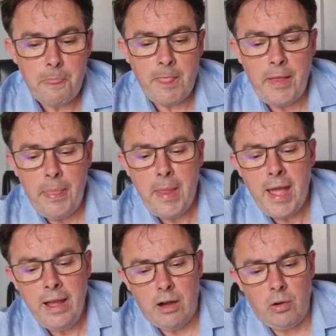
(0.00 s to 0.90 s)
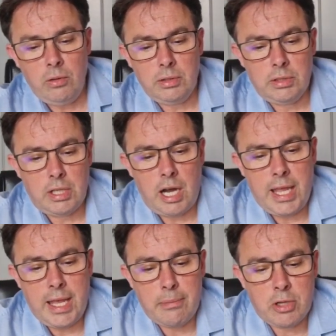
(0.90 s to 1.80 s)
Now, I
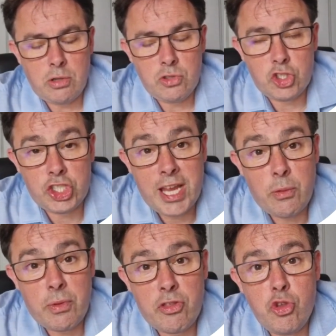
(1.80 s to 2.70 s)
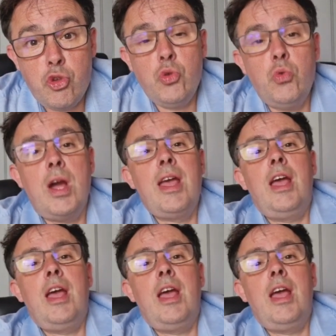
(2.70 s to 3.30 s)
am going to share with you